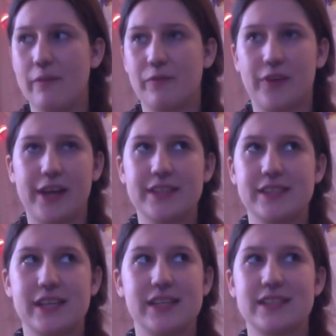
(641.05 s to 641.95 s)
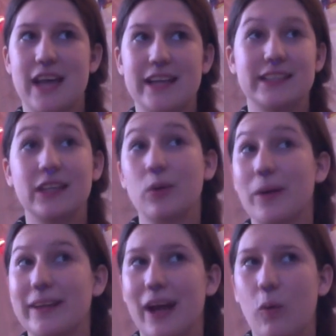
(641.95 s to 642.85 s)
for instance, I see the
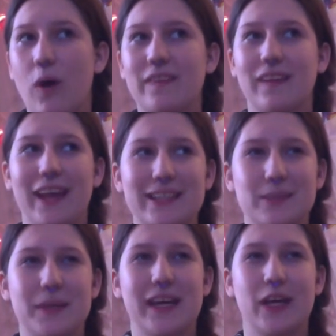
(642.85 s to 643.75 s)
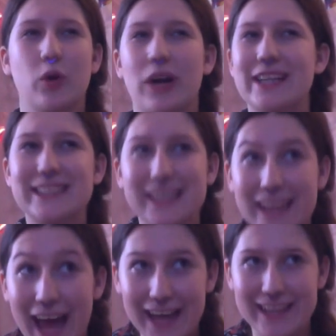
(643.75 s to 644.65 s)
way that I want the light to be hit, or I see
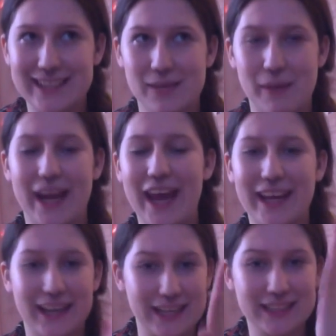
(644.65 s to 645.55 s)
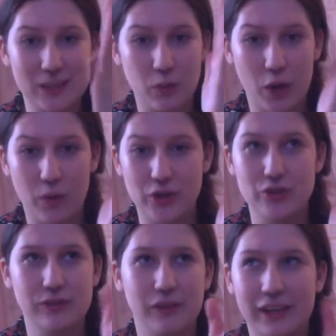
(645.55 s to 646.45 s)
the edits in my head, and I see where I want
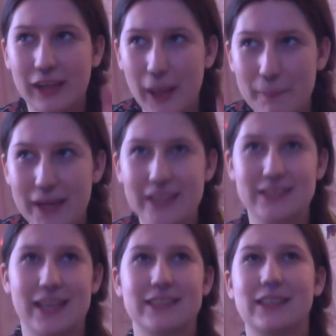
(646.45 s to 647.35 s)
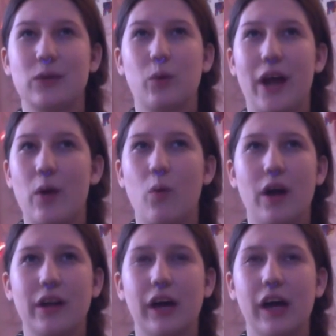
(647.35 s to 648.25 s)
to do the clippings, and I see where I
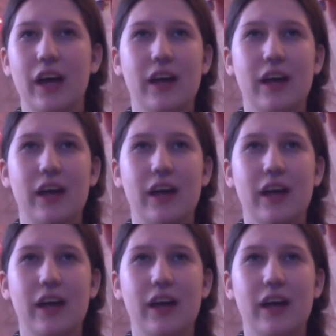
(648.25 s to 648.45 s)
want to,